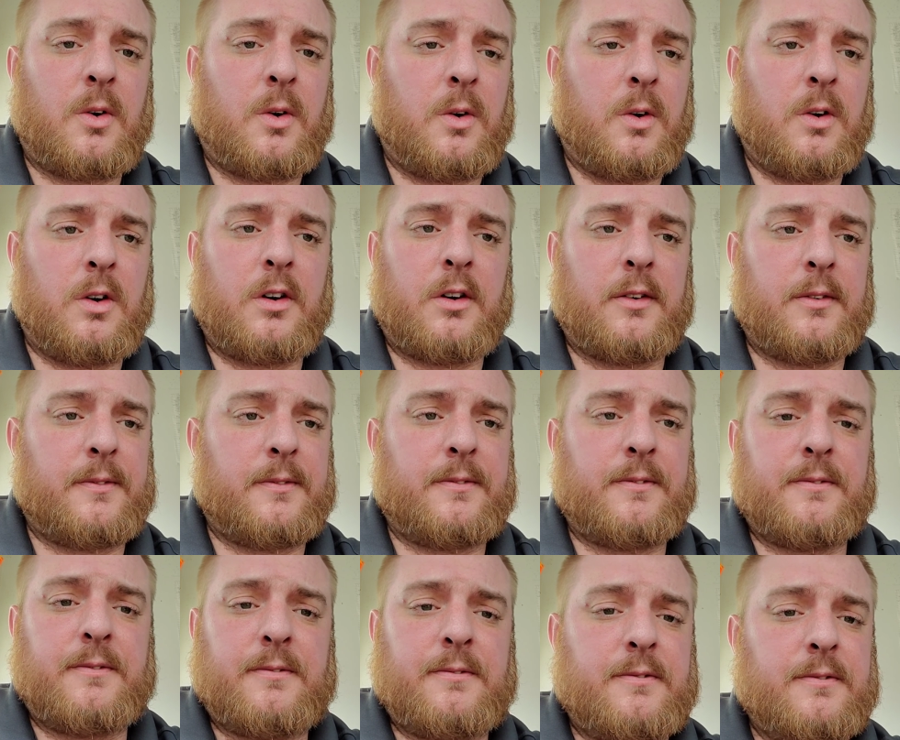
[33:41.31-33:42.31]
Or,
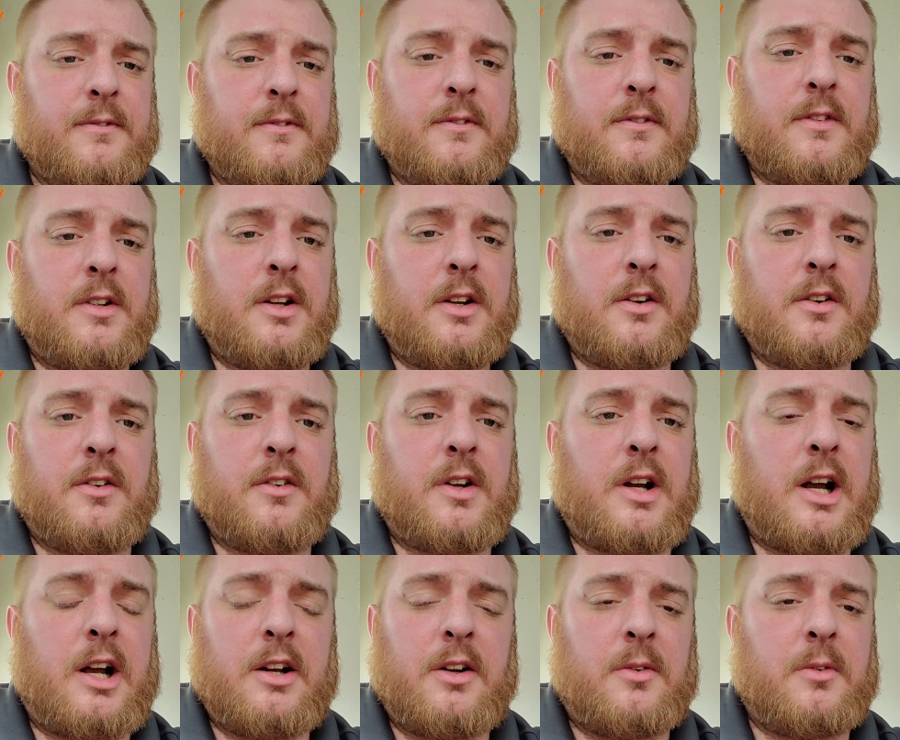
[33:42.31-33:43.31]
you
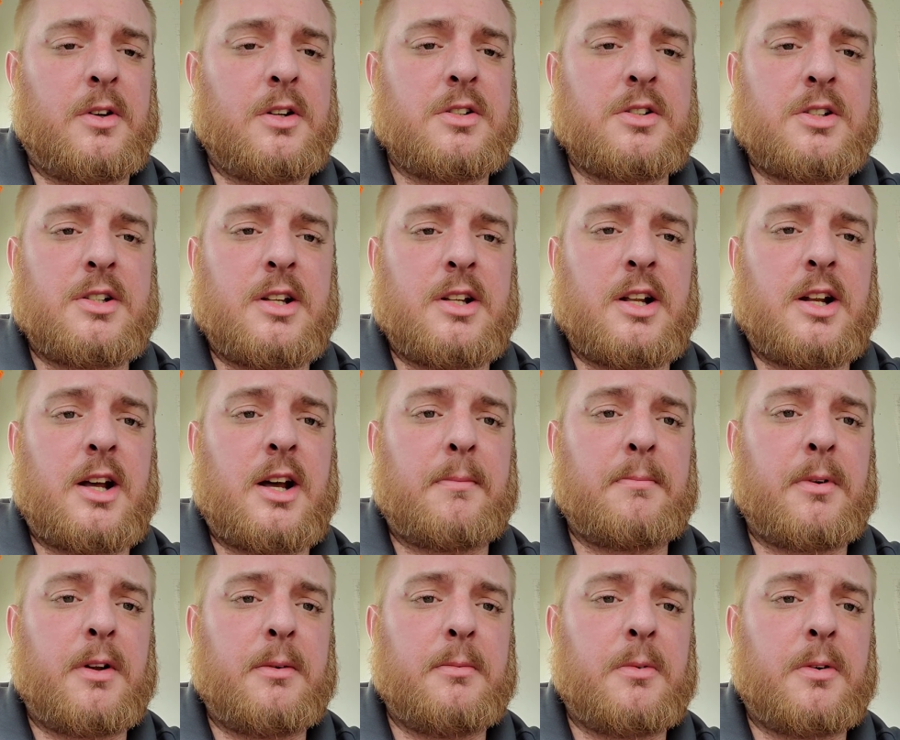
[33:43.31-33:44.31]
know, I don't want to see that
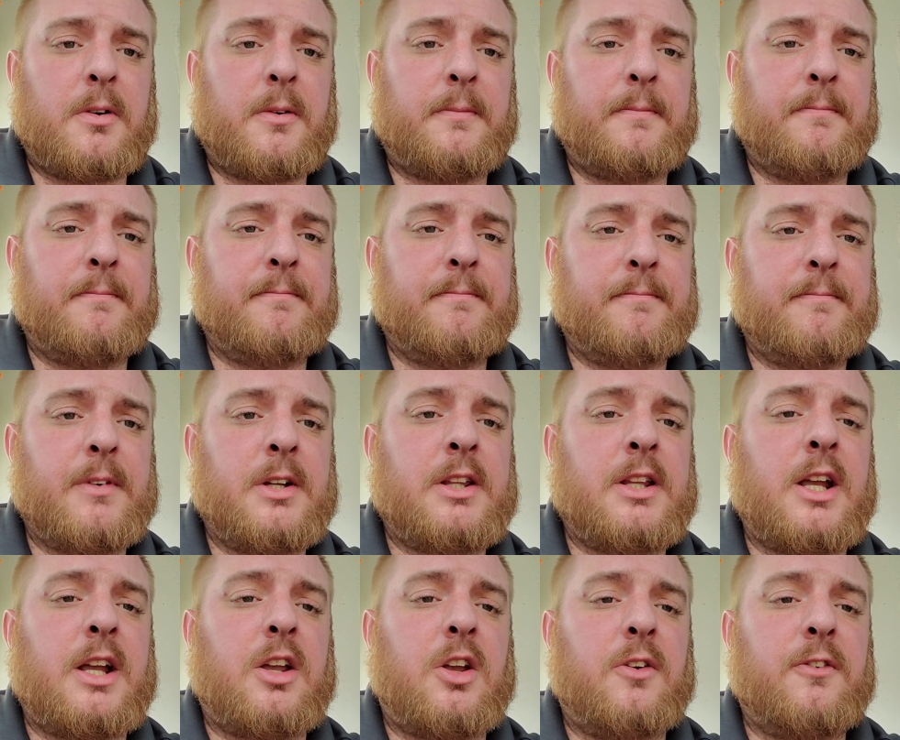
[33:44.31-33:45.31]
happen anymore.
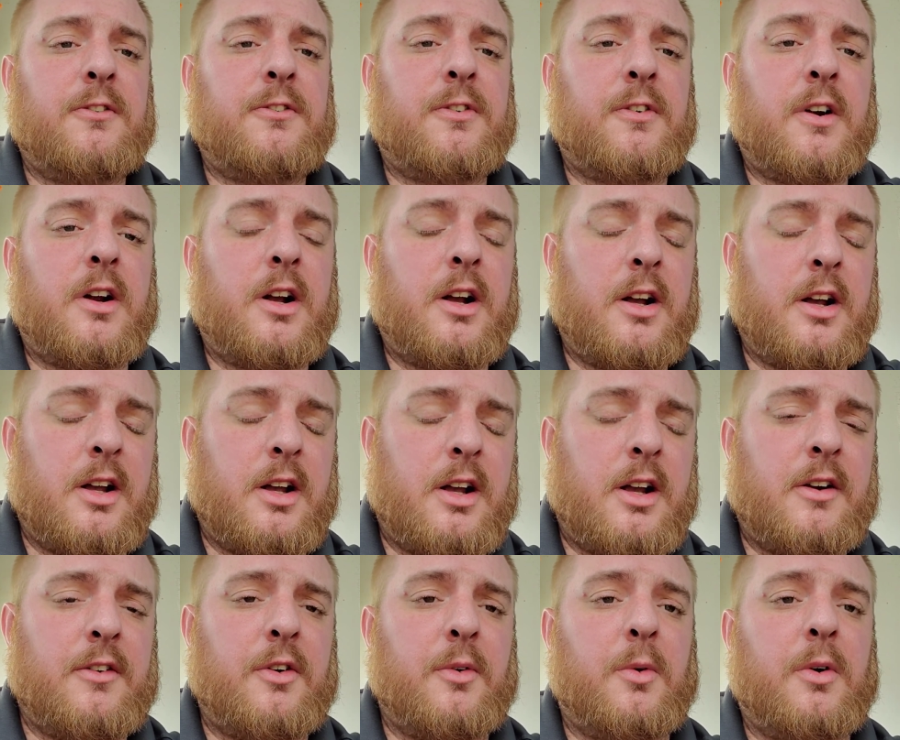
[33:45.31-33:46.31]
But thank you for
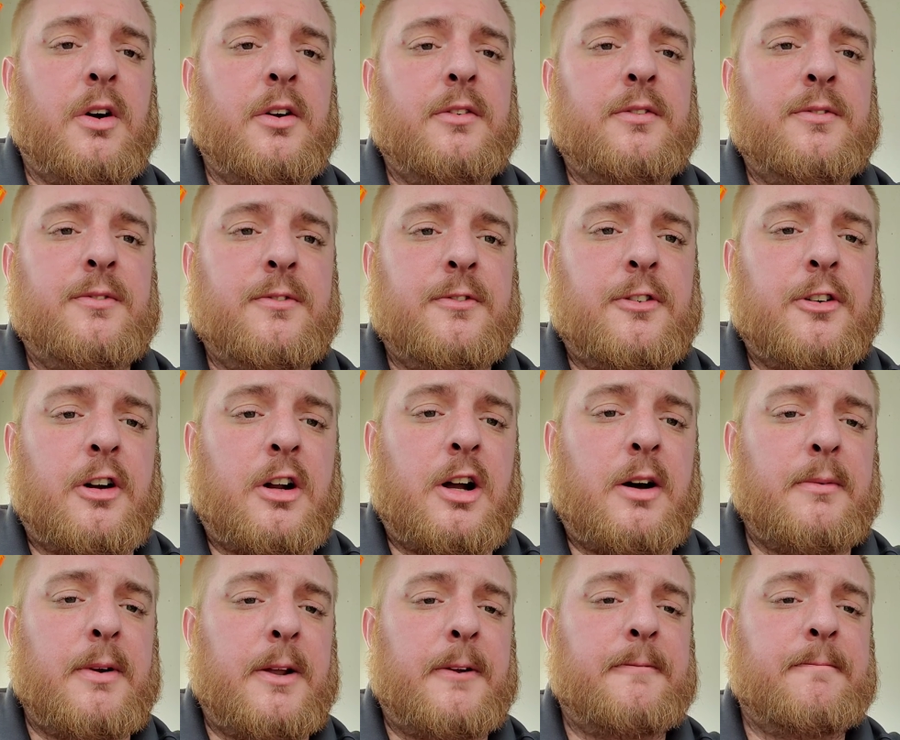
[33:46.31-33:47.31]
everyone for
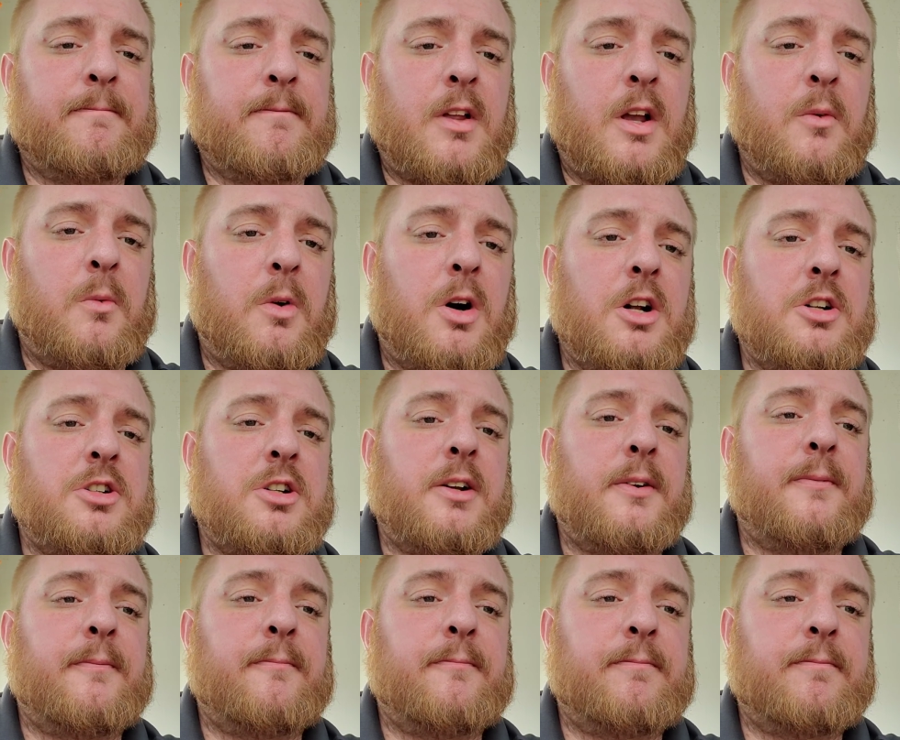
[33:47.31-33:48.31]
coming and
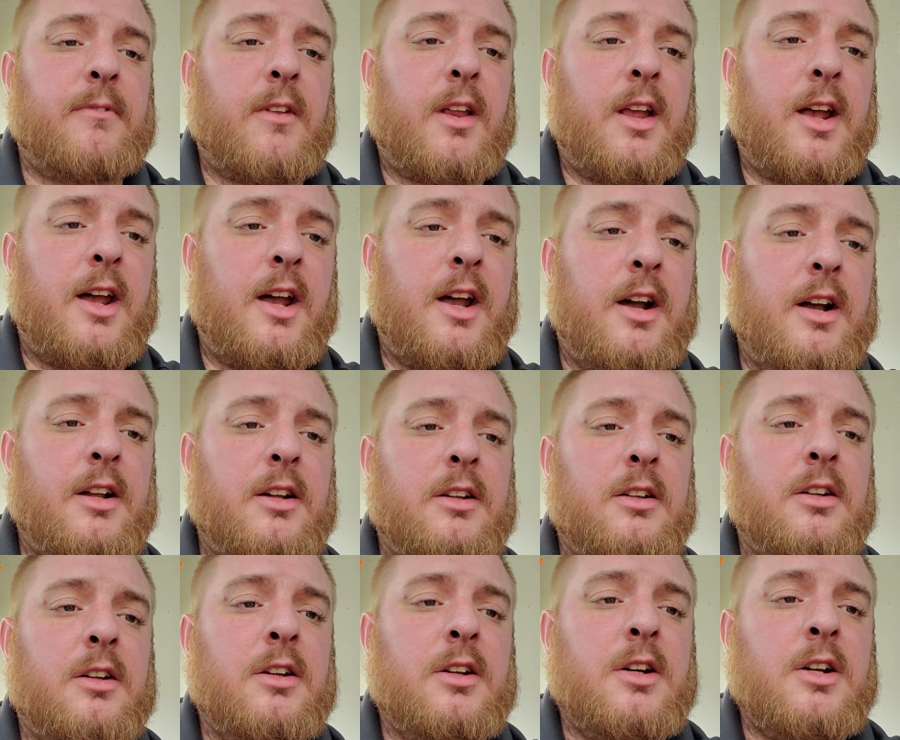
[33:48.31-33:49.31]
watching
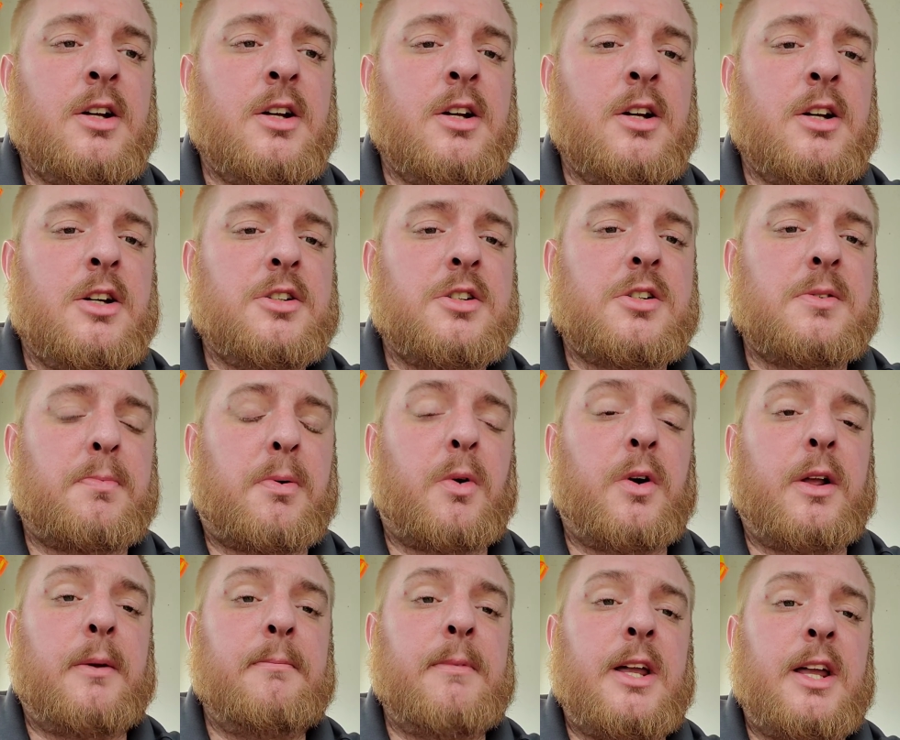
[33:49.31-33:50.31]
and
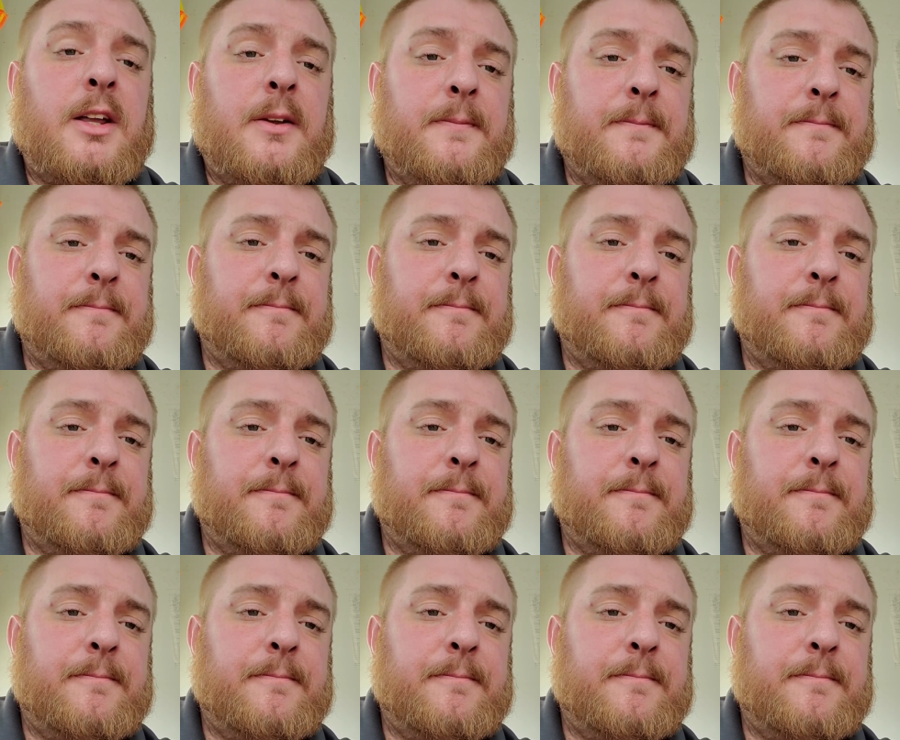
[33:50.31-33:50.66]
supporting me.